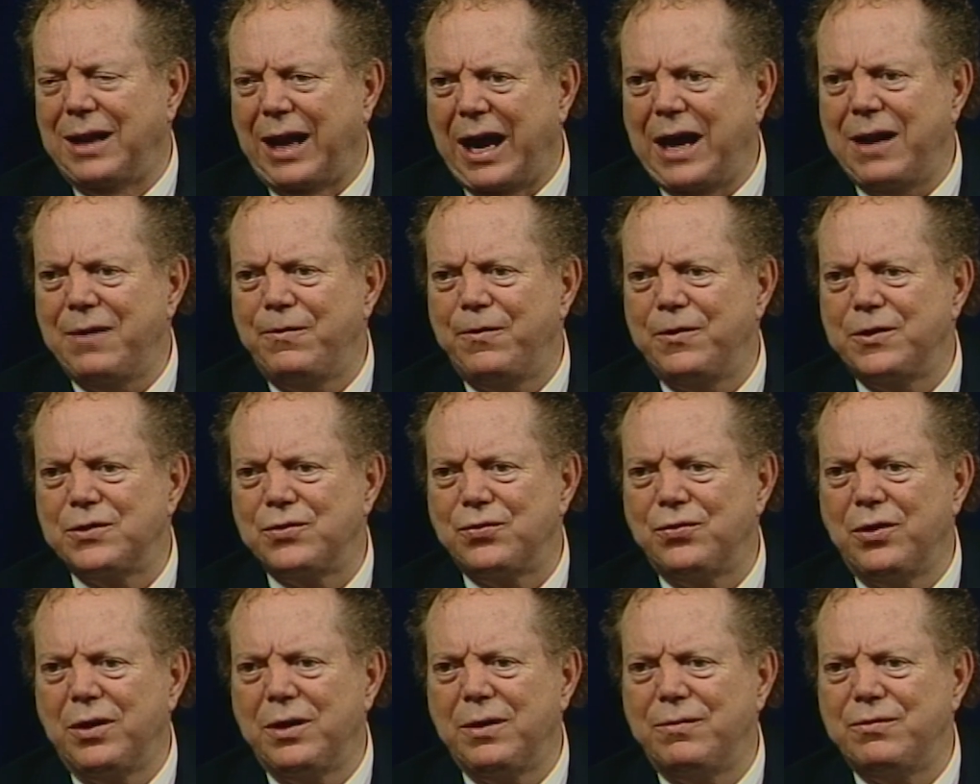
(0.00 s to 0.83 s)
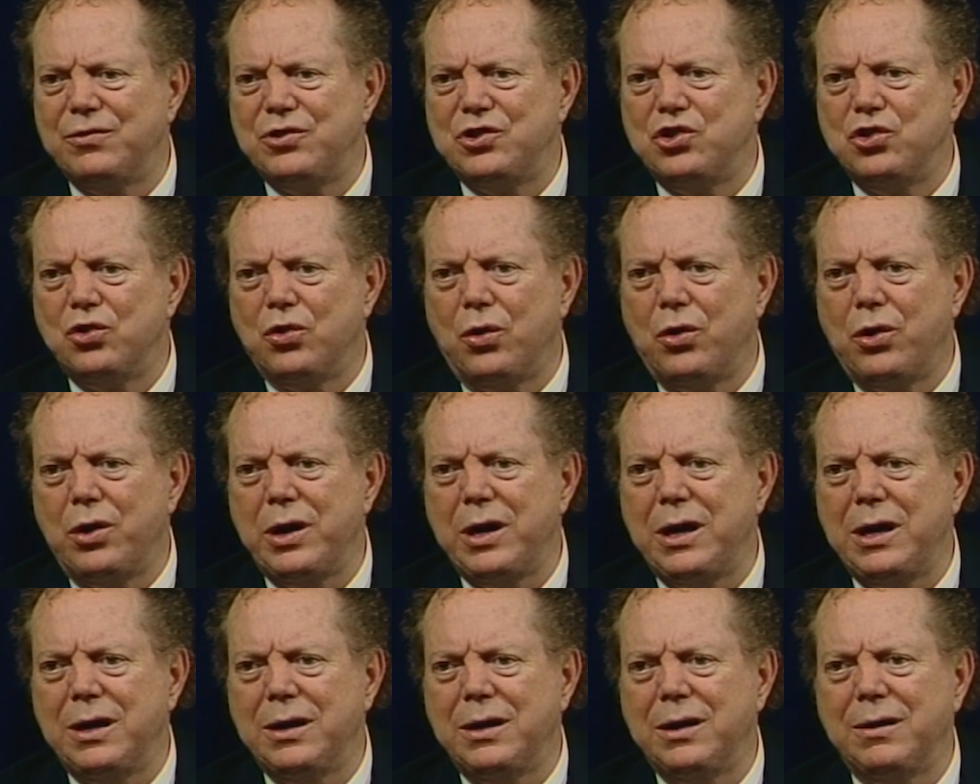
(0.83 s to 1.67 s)
Life is full of
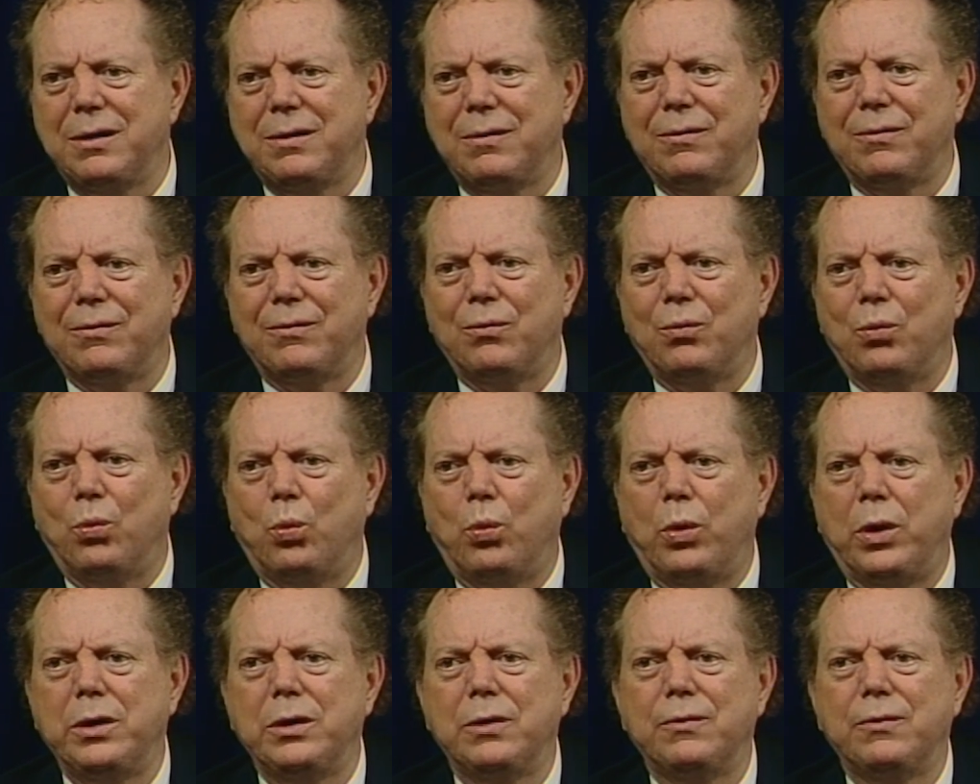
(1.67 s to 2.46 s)
joy and